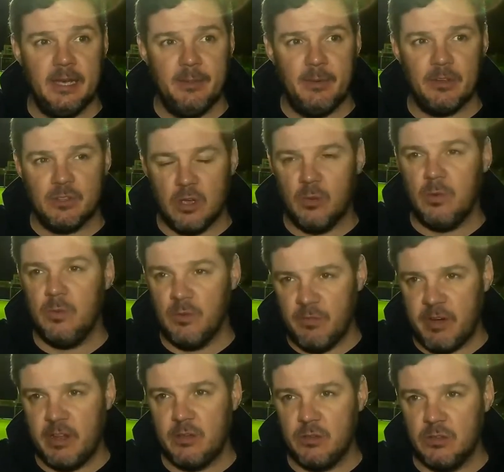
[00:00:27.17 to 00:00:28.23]
But I thought we were
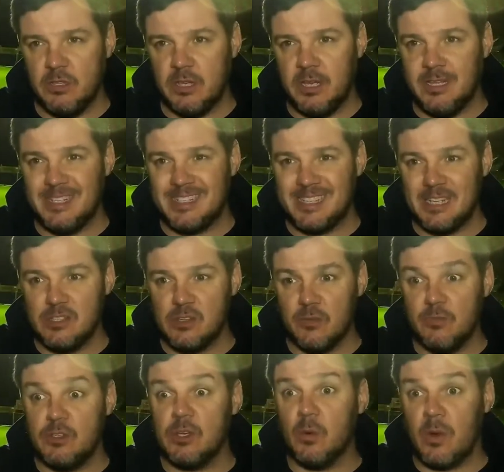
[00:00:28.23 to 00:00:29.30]
very good in the sense of
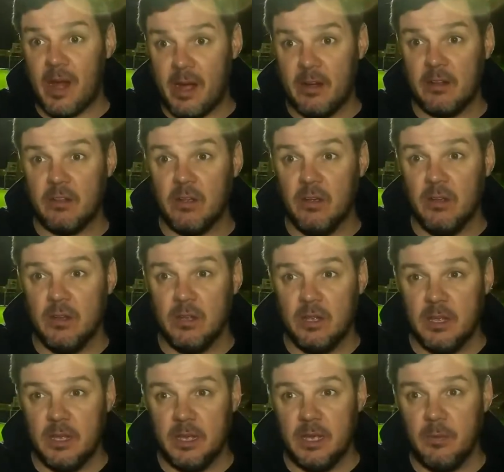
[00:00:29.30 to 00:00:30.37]
we showed character
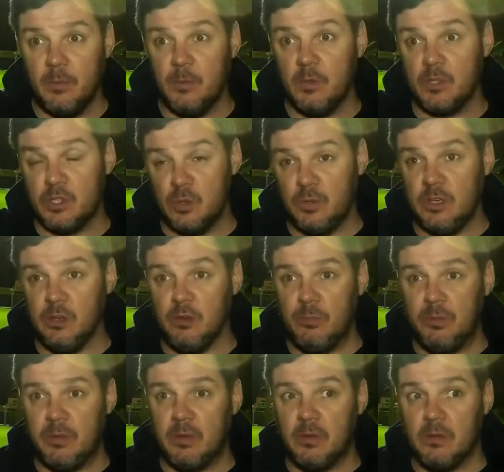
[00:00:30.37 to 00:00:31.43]
when we were 2-0 up,
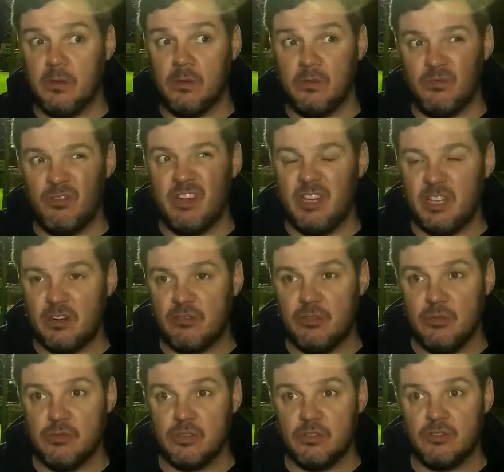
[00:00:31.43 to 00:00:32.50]
really in
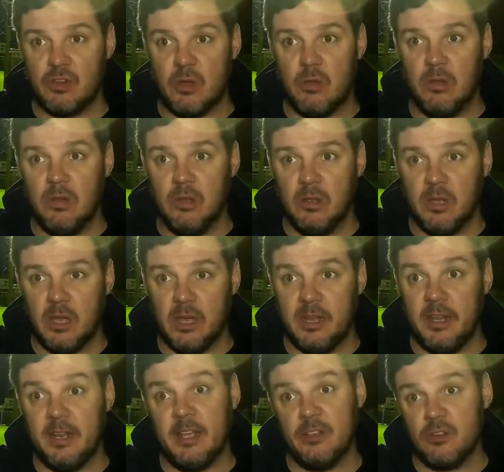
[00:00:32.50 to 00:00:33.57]
cruise control. And
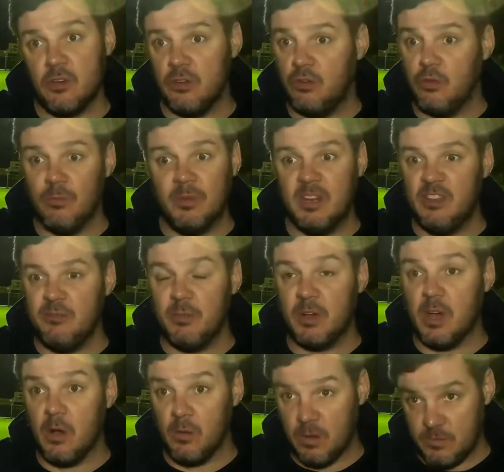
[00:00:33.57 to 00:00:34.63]
then they scored an unbelievable
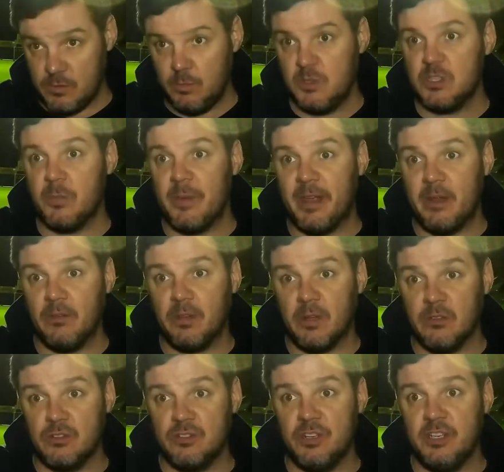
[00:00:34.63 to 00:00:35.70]
goal. Obviously, missed a penalty
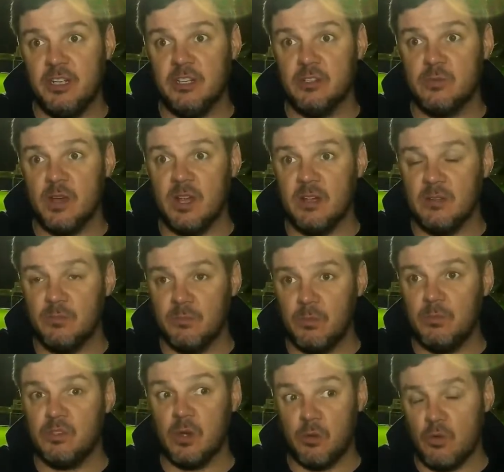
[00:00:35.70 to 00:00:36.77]
to go 3-0 as well. We
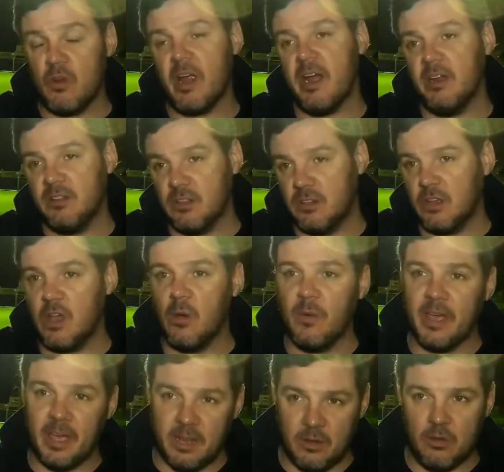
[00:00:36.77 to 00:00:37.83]
showed good character to go and
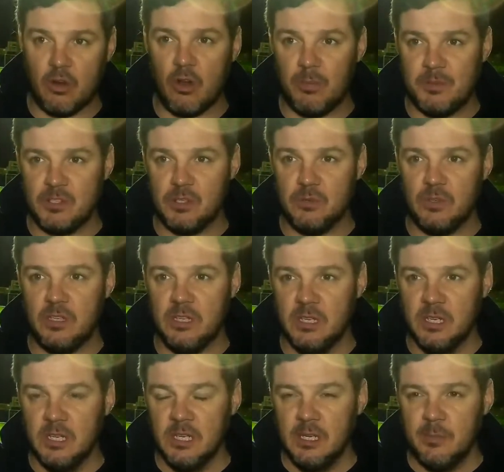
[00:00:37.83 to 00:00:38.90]
get another opportunity
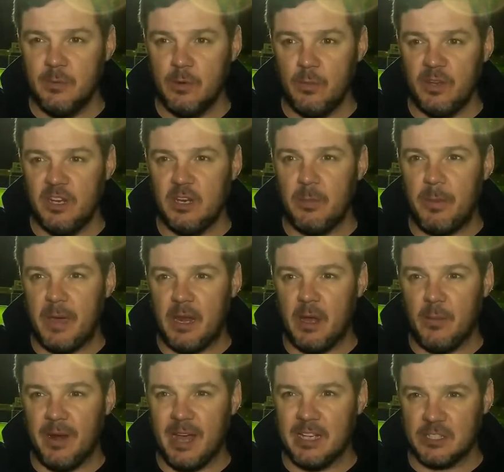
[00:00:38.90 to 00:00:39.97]
by winning a penalty
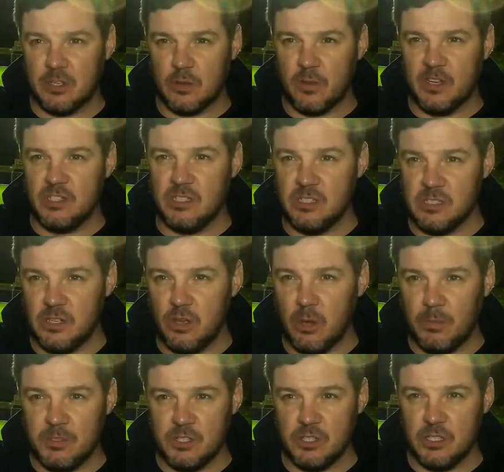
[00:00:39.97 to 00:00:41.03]
and asking questions of the
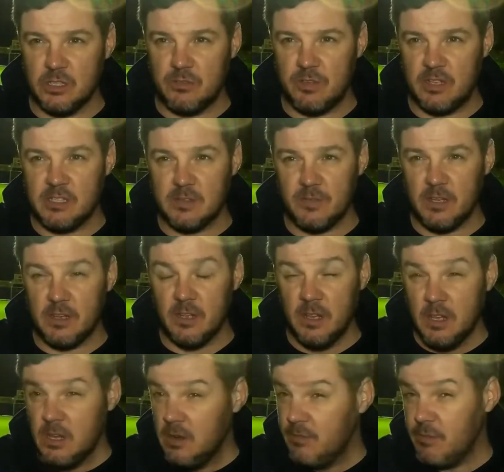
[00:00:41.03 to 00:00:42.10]
opposition defensively
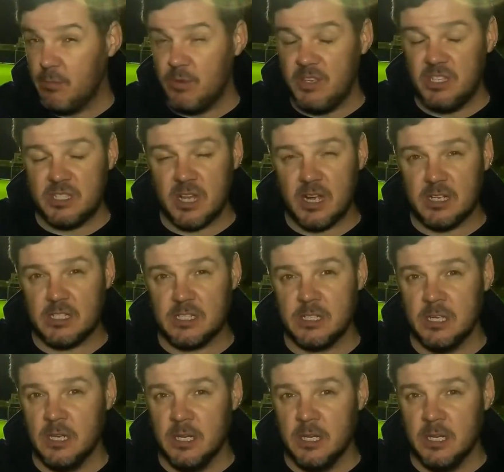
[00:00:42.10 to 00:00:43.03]
from restarts.